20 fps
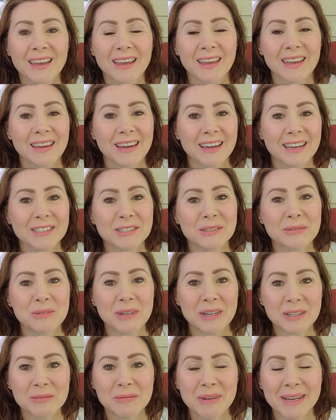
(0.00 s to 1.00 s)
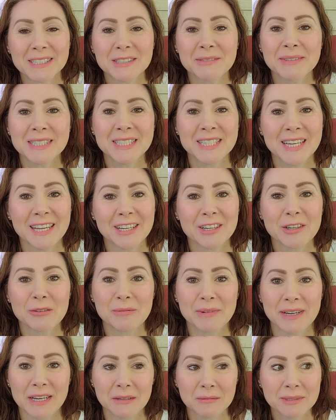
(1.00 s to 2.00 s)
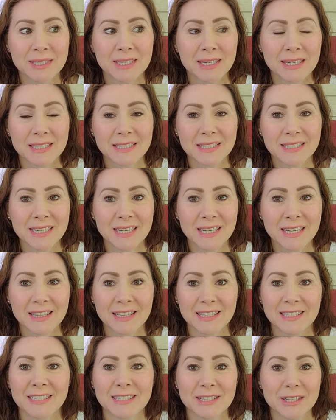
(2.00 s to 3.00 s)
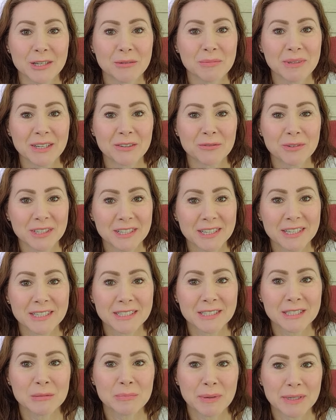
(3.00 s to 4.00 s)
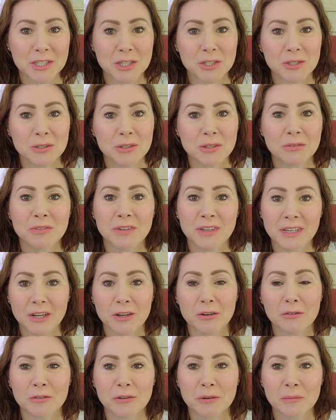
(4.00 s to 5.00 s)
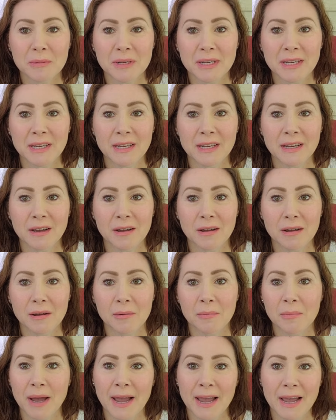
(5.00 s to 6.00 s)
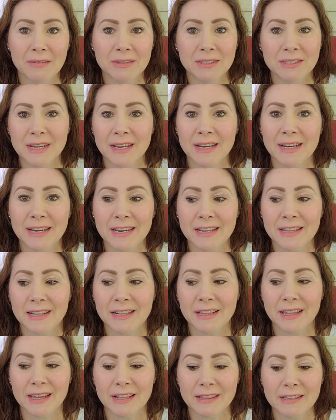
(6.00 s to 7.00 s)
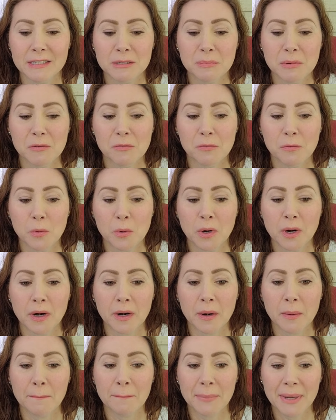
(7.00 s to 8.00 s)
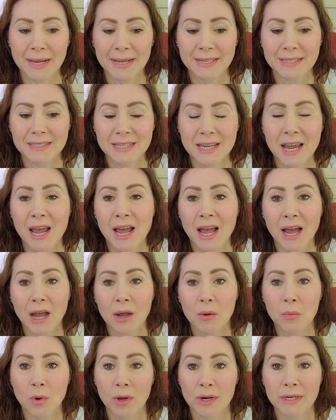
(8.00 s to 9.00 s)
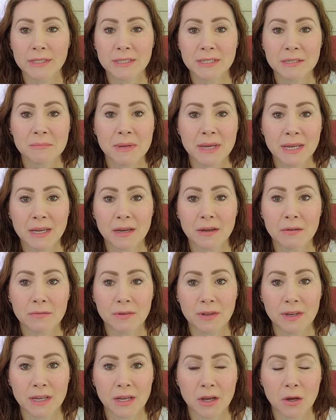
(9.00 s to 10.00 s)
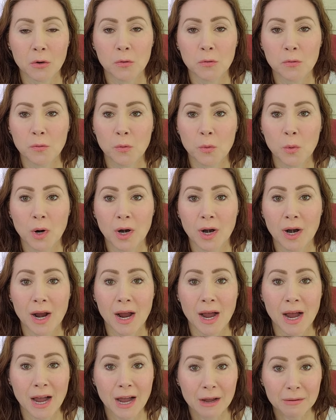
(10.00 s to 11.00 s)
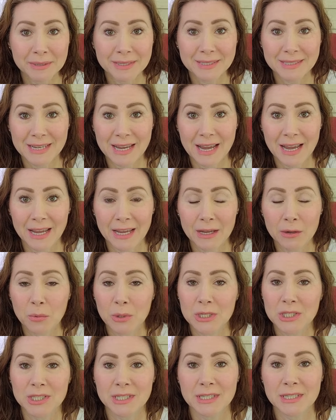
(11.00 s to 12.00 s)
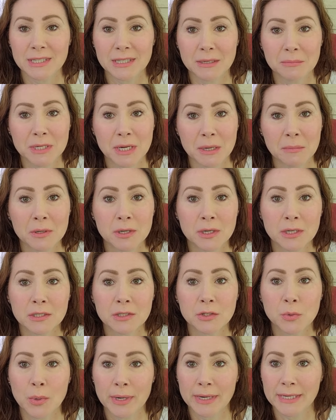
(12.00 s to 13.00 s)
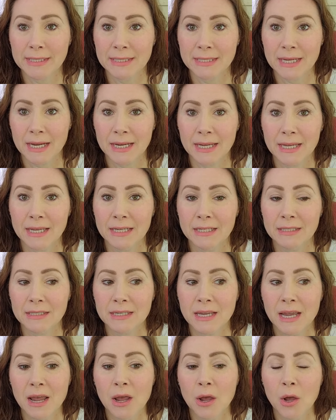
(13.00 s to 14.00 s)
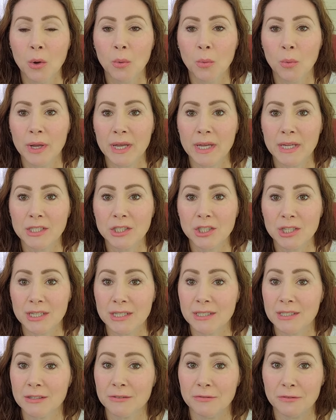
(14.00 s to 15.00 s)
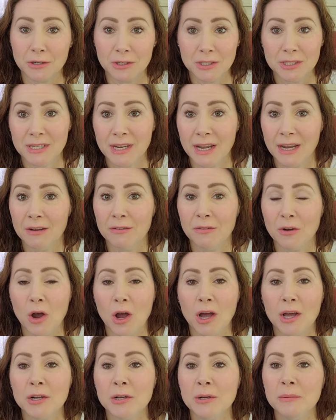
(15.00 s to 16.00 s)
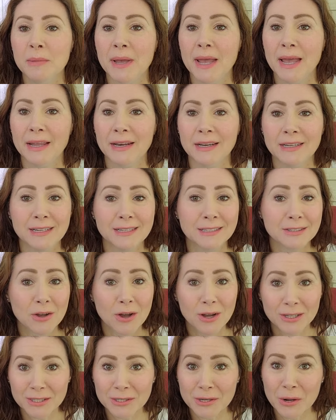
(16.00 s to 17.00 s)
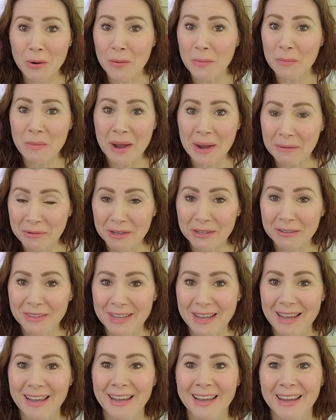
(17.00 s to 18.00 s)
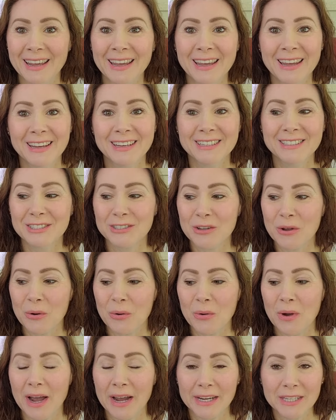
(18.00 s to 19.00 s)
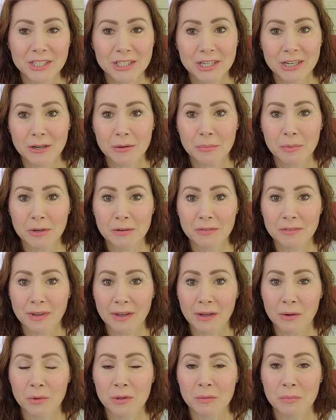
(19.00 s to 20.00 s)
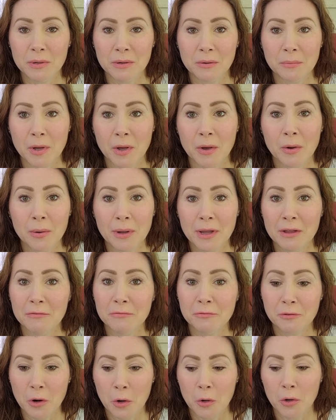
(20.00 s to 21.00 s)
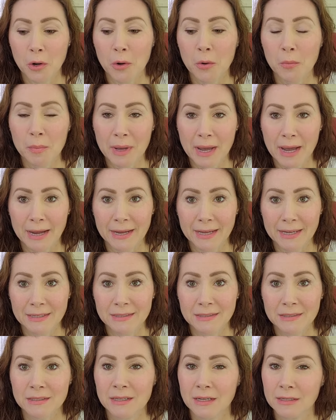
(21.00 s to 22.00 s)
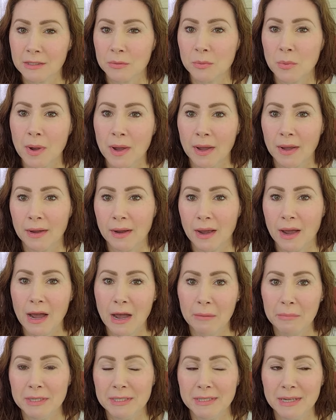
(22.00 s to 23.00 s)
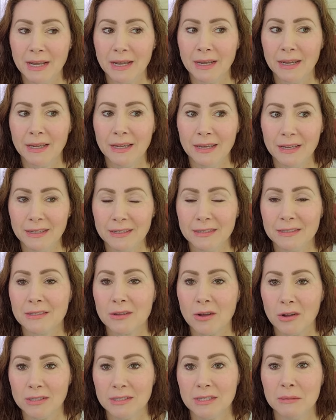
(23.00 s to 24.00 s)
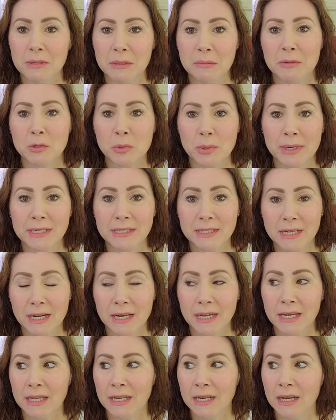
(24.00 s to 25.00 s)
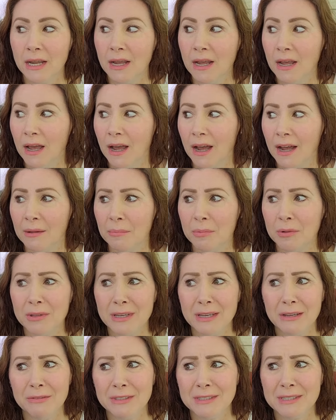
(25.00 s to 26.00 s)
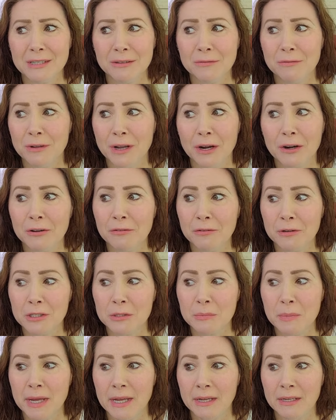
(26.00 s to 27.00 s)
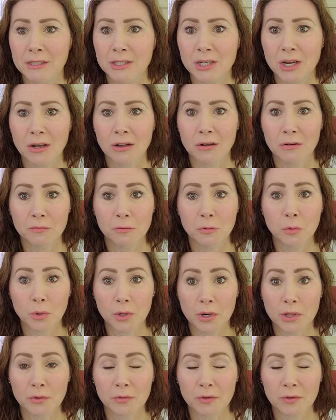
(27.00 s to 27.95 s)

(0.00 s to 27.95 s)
Hey guys, welcome back to my channel. My name is Stacy. This is gonna be a really special video for me. Um, I haven't done anything like this before, but I wanted to make a video for Hobbit Day, which is September 22nd, which is the first day of autumn, and it is also my birthday. So I share a birthday with Bilbo and Frodo Baggins. That's why Hobbit Day is on September 22nd. I believe it's the very first page of Lord of